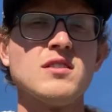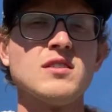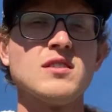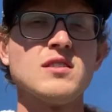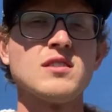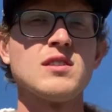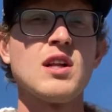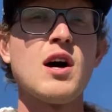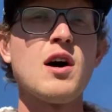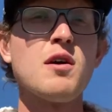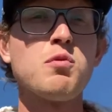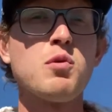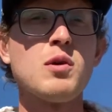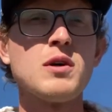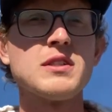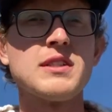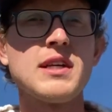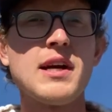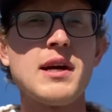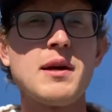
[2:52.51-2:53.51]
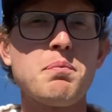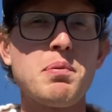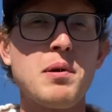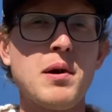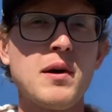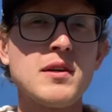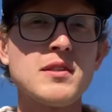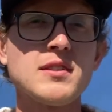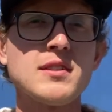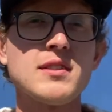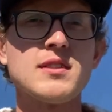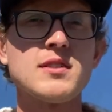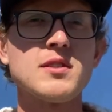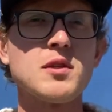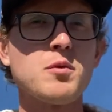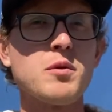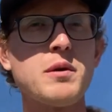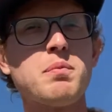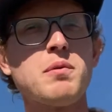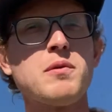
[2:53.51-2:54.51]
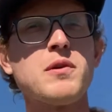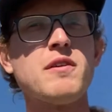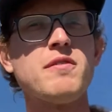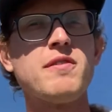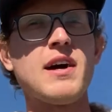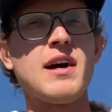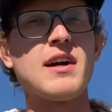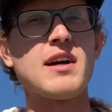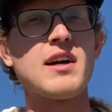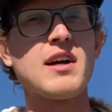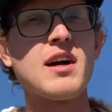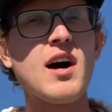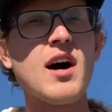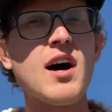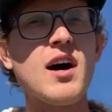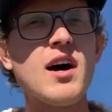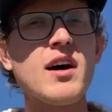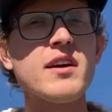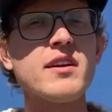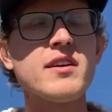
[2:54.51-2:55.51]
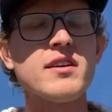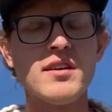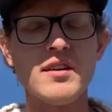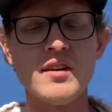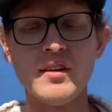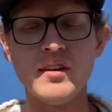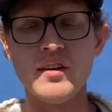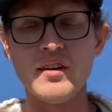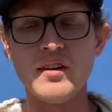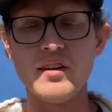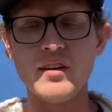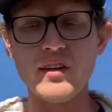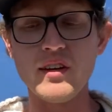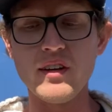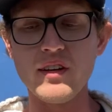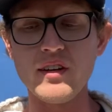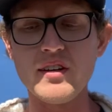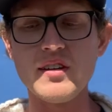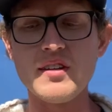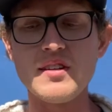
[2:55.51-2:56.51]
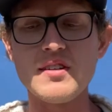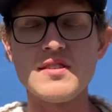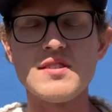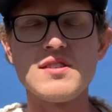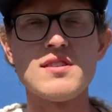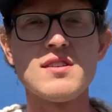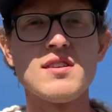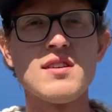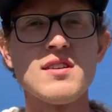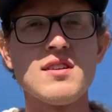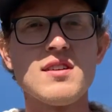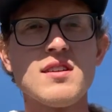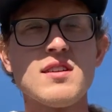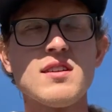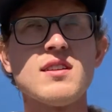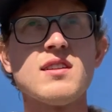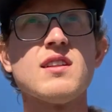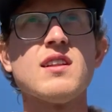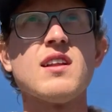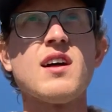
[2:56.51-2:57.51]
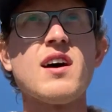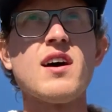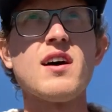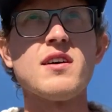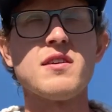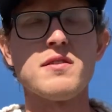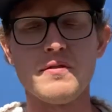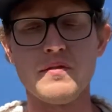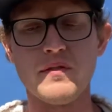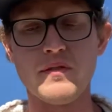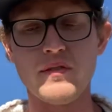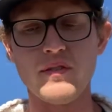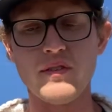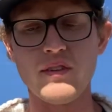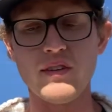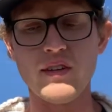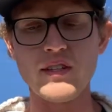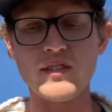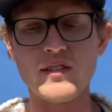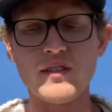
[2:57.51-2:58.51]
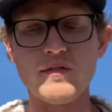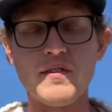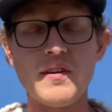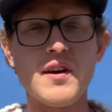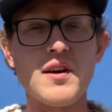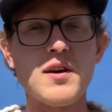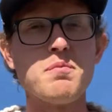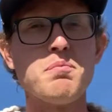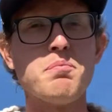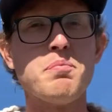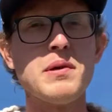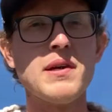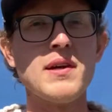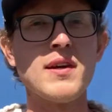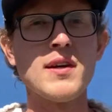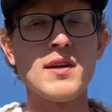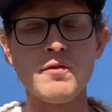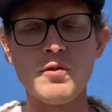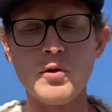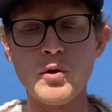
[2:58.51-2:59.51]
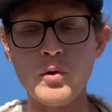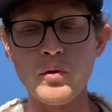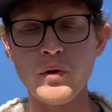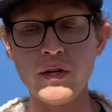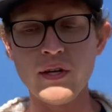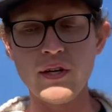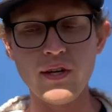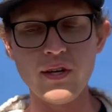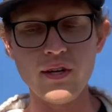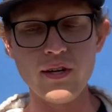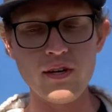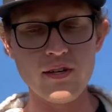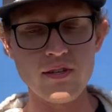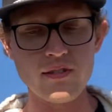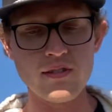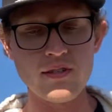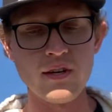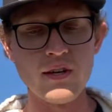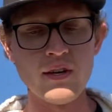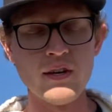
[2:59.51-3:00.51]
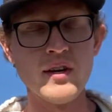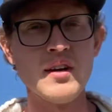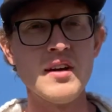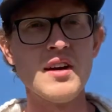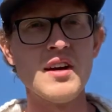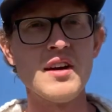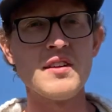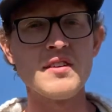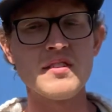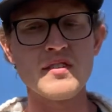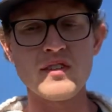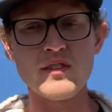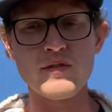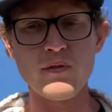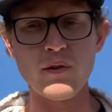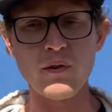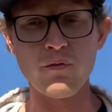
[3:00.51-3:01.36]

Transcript: Love was a person. So we believe that God is love. That's the very being of who he is. And this is from